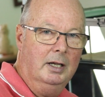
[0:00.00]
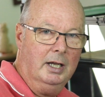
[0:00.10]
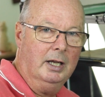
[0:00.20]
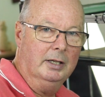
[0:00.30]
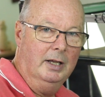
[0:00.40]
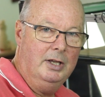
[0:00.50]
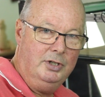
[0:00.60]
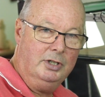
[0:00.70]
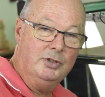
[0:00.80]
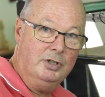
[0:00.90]
Okay,
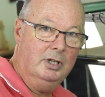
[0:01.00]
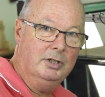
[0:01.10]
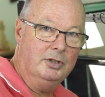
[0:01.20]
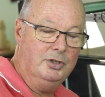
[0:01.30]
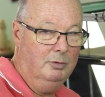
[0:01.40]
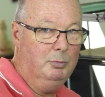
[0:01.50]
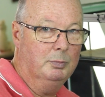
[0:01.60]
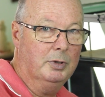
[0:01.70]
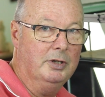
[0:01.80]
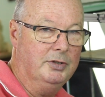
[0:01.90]
as you can see, it's a
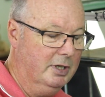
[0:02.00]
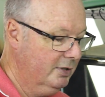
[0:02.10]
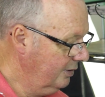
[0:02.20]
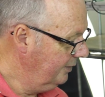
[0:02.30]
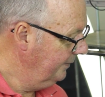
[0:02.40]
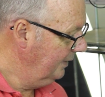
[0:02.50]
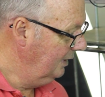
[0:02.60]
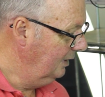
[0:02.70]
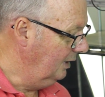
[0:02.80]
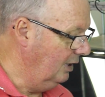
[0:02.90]
simple process.
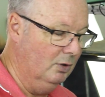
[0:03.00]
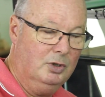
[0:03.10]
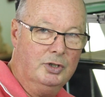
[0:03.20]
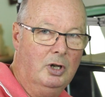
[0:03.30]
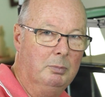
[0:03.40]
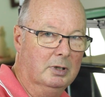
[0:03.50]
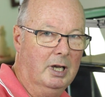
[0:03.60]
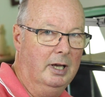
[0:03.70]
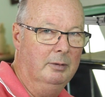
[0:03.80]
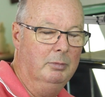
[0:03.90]
It looks
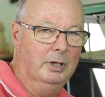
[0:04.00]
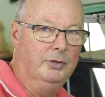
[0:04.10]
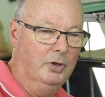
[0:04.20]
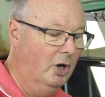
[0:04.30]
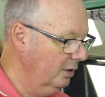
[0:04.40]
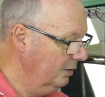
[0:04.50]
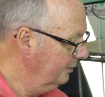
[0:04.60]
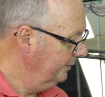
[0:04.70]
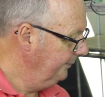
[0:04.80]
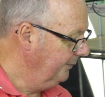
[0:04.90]
complicated, but it's not.
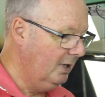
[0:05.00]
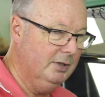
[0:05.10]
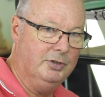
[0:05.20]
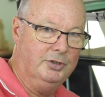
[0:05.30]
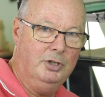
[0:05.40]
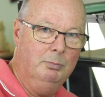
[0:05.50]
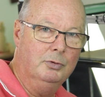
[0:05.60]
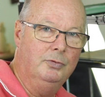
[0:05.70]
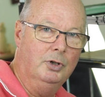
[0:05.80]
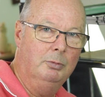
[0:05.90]
It's a
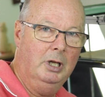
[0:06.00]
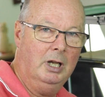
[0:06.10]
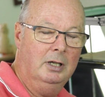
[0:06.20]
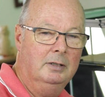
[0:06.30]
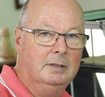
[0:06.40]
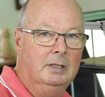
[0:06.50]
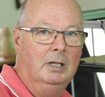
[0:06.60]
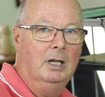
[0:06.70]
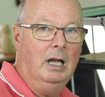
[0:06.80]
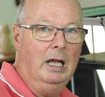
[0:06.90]
simple formula,
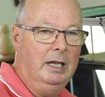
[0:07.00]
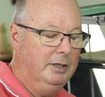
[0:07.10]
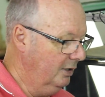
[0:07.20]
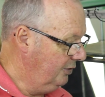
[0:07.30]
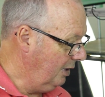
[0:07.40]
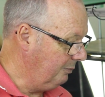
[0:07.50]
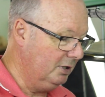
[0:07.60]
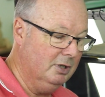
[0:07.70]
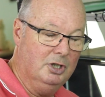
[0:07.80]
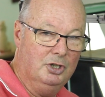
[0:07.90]
and it's
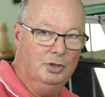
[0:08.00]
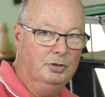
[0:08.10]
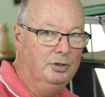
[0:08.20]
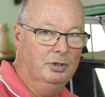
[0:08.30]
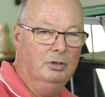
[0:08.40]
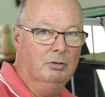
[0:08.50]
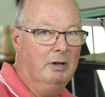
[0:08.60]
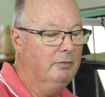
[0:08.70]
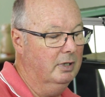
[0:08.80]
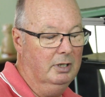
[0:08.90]
something that you should do
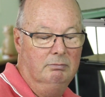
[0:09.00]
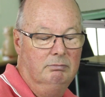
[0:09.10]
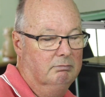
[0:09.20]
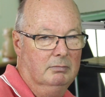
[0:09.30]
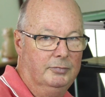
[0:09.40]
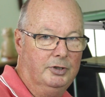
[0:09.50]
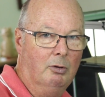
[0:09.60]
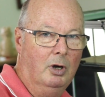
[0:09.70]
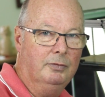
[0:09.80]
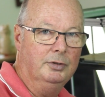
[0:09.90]
every
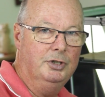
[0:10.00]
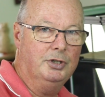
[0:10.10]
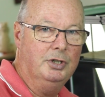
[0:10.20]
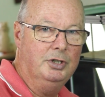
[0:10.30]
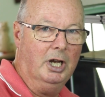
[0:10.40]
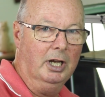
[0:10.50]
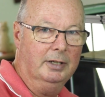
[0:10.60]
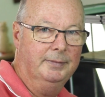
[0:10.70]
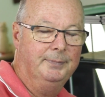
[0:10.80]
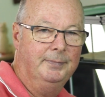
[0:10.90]
so often just to check.
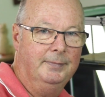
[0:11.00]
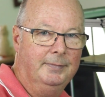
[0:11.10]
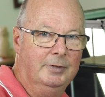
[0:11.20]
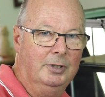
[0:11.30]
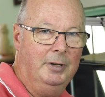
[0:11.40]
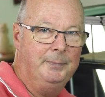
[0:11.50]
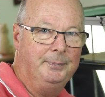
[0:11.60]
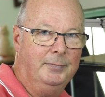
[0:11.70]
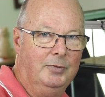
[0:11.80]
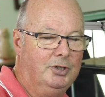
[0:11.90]
All right,
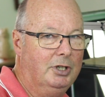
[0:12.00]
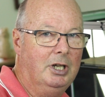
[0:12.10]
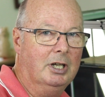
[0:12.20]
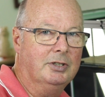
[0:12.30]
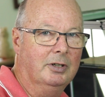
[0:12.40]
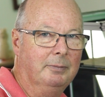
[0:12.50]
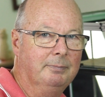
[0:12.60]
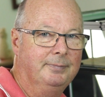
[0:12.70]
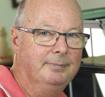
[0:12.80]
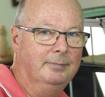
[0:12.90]
we'll see you next time.
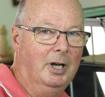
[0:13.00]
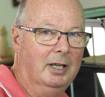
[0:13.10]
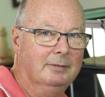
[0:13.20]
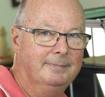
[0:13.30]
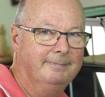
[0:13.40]
Bye.